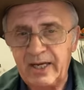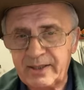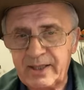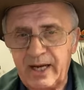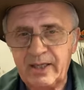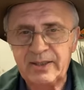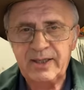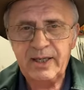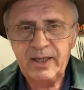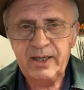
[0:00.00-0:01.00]
Aztecs
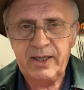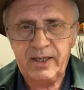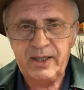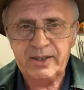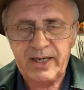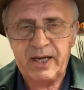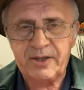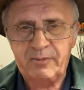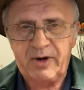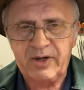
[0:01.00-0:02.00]
in, in South
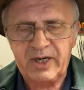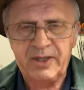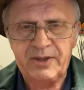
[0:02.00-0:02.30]
America.